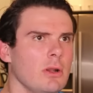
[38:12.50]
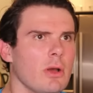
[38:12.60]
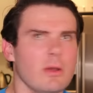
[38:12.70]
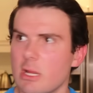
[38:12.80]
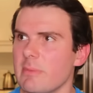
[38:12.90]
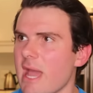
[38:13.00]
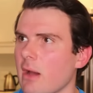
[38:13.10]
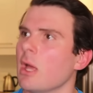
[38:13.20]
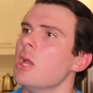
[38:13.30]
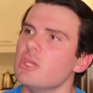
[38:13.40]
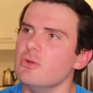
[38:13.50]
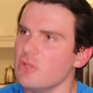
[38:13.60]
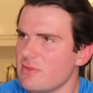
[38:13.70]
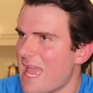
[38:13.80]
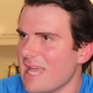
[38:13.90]
no, hear me out. You
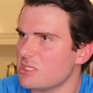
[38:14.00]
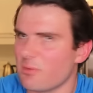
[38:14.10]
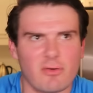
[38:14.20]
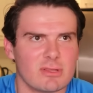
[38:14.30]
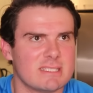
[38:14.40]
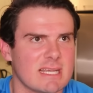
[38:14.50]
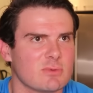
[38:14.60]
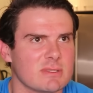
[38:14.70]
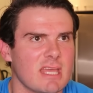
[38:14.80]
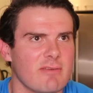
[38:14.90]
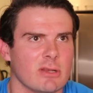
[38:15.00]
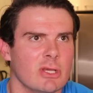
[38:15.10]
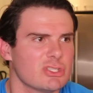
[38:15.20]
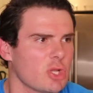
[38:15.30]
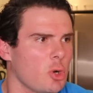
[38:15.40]
knew the answer before the test was given.
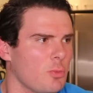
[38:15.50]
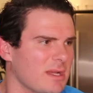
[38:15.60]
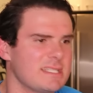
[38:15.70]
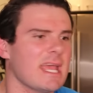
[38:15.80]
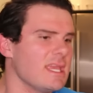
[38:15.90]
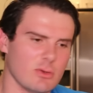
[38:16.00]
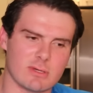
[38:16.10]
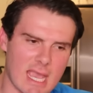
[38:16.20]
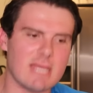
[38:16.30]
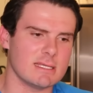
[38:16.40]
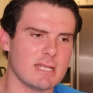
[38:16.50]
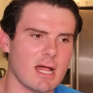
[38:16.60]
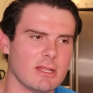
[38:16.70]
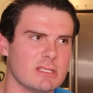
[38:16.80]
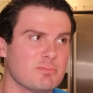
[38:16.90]
So by saying you gained the
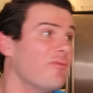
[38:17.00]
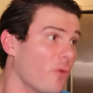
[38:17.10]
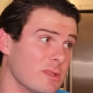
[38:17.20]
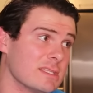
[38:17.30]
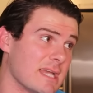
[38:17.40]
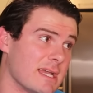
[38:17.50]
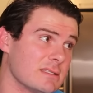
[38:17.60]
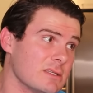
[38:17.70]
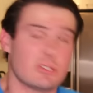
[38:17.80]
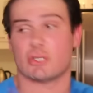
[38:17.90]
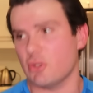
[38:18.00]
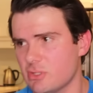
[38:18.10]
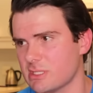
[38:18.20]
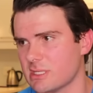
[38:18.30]
knowledge before the test to use on the